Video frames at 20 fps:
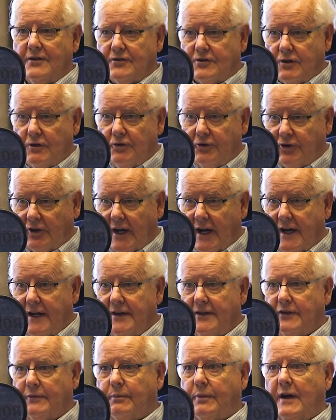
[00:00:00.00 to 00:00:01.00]
two
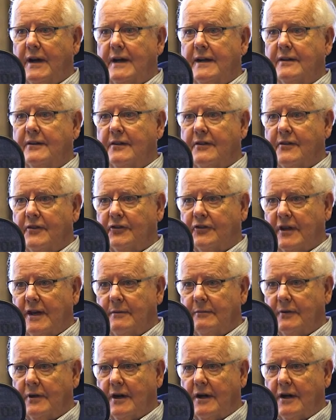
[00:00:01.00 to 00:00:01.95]
sides praying to the same